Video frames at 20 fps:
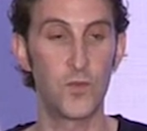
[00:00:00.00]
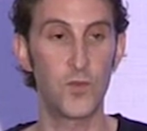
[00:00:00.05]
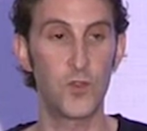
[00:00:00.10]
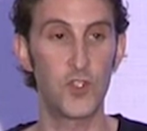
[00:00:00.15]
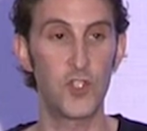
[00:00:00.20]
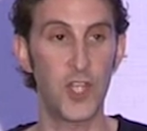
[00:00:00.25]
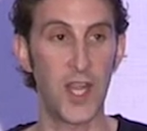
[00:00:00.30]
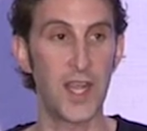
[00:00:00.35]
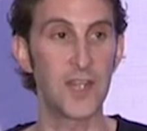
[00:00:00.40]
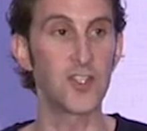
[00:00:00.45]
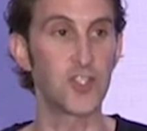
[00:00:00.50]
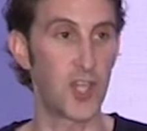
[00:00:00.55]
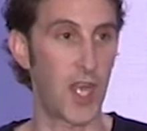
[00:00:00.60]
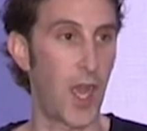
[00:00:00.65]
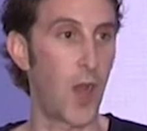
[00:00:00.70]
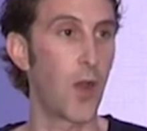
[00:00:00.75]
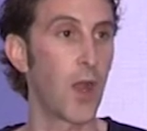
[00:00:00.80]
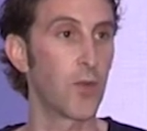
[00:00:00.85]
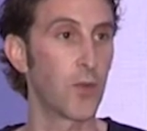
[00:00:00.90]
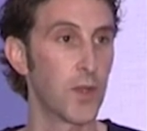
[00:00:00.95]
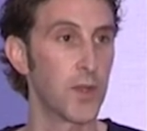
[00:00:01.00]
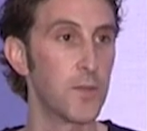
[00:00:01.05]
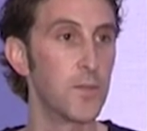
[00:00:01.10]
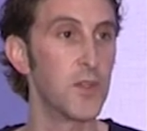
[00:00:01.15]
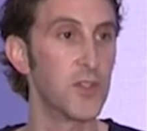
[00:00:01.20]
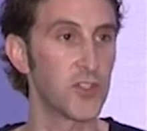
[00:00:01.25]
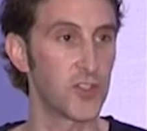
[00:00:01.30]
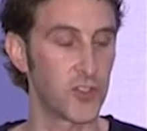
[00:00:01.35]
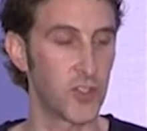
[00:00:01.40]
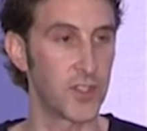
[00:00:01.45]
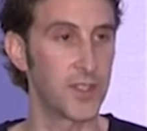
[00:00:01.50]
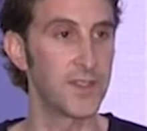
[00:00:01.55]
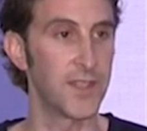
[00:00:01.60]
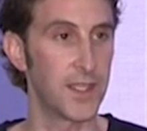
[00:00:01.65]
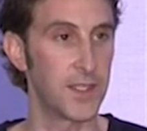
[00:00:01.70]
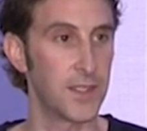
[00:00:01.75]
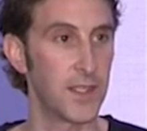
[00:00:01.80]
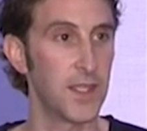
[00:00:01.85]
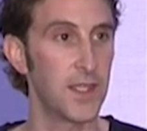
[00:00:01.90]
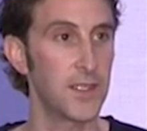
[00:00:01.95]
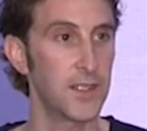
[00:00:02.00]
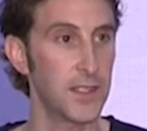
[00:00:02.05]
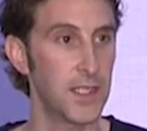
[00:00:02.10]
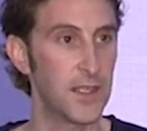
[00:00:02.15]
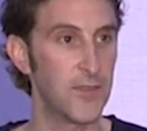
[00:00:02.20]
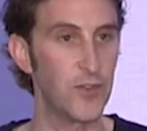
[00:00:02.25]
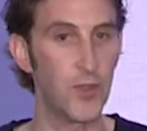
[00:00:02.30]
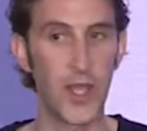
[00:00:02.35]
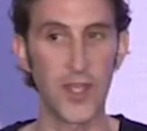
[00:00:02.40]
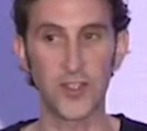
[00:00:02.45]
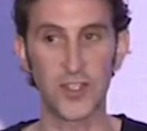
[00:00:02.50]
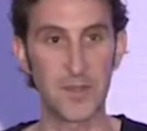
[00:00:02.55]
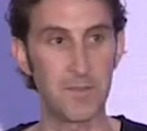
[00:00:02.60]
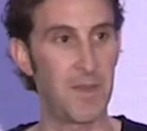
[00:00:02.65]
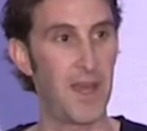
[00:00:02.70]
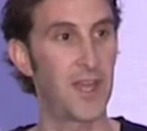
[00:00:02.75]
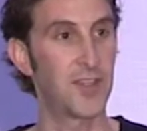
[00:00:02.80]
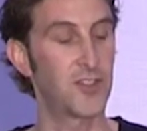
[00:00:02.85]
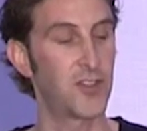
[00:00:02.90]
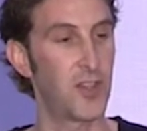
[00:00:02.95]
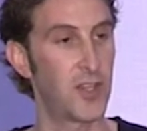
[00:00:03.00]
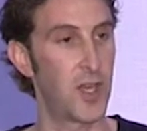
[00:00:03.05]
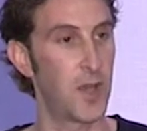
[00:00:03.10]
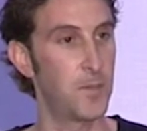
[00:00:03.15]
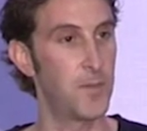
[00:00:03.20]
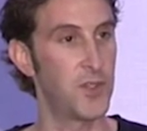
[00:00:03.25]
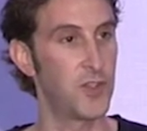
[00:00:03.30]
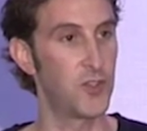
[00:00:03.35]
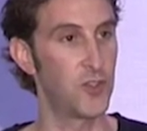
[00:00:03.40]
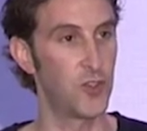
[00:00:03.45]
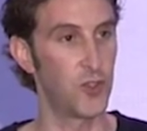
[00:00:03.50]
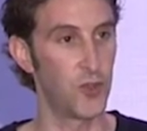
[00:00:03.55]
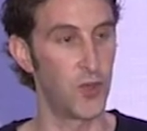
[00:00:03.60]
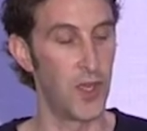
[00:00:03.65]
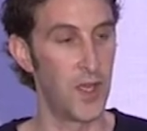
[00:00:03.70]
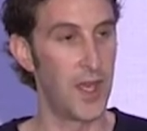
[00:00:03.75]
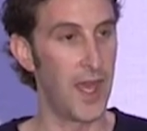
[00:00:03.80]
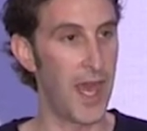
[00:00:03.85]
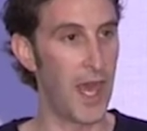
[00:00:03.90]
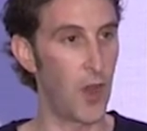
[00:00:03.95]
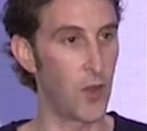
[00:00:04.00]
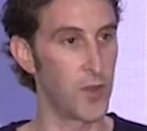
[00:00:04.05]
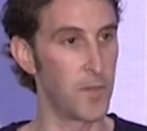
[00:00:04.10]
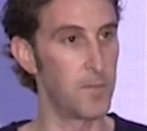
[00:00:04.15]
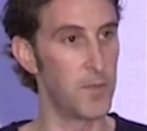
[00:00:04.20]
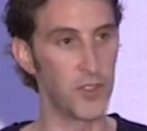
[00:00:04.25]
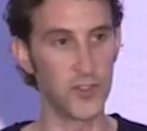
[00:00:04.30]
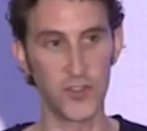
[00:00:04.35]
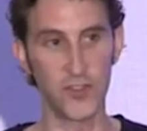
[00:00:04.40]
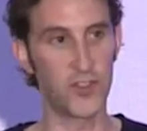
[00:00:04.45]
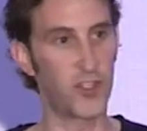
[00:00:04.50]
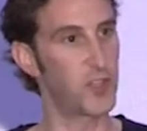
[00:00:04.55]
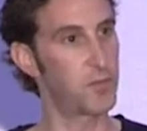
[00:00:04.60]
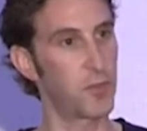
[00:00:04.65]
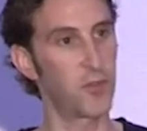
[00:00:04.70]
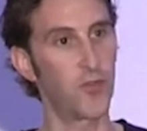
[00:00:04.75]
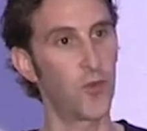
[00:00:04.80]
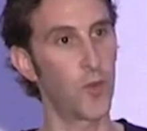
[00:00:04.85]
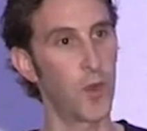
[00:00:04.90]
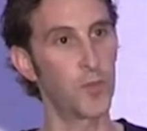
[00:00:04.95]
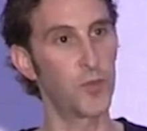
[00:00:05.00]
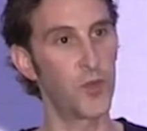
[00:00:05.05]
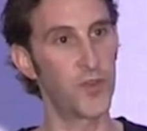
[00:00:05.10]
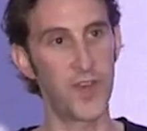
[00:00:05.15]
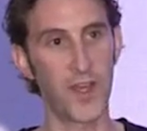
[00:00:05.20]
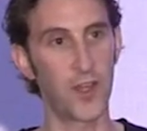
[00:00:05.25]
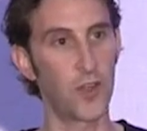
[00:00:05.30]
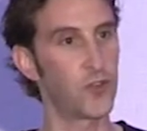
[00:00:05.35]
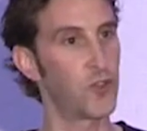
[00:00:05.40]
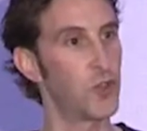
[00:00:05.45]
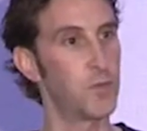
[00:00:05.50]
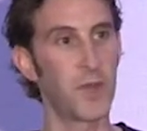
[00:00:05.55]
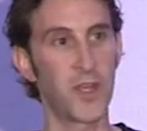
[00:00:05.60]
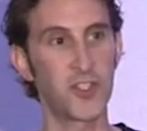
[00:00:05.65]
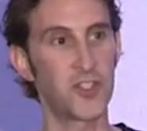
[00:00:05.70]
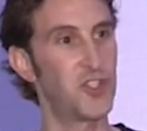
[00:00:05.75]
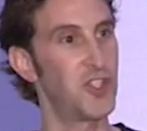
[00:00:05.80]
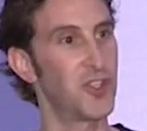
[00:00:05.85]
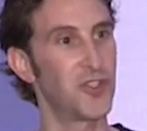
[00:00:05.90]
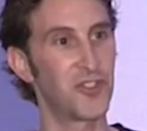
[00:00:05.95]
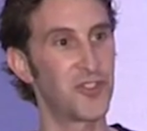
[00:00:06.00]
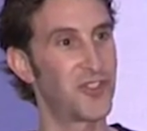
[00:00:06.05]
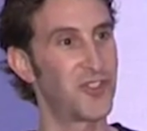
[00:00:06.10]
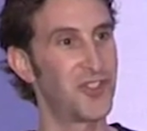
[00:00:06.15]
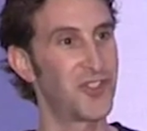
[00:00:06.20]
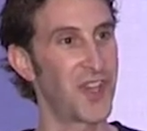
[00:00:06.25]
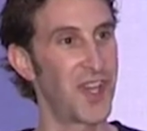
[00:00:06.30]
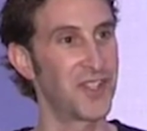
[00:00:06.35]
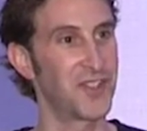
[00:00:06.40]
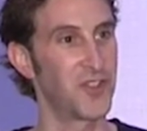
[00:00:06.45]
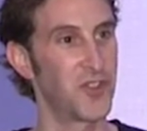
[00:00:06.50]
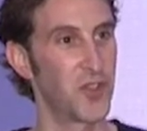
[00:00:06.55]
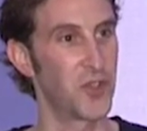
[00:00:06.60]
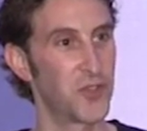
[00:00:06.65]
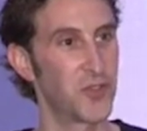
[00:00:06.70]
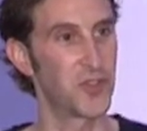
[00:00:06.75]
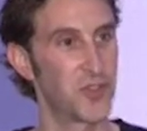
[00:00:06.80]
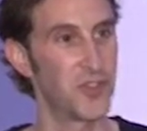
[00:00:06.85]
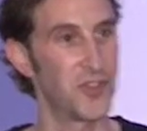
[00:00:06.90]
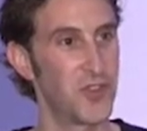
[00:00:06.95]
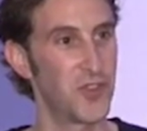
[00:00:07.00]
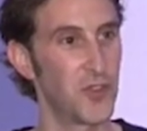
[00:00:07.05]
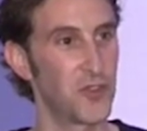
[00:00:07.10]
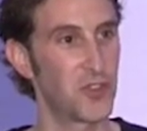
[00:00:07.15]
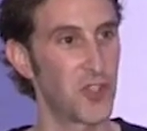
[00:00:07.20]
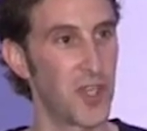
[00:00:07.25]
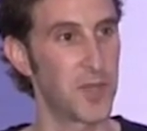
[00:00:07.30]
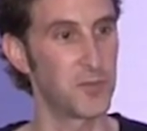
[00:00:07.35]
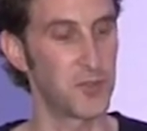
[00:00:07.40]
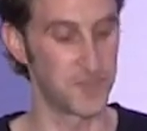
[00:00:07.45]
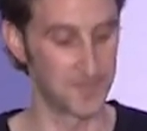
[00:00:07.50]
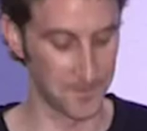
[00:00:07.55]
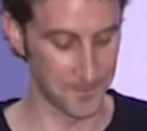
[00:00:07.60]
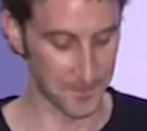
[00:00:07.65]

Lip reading: changed how I run the business on a day-to-day. And if you actually match that up into how the business has performed, we've had our 2 best years tied to those times.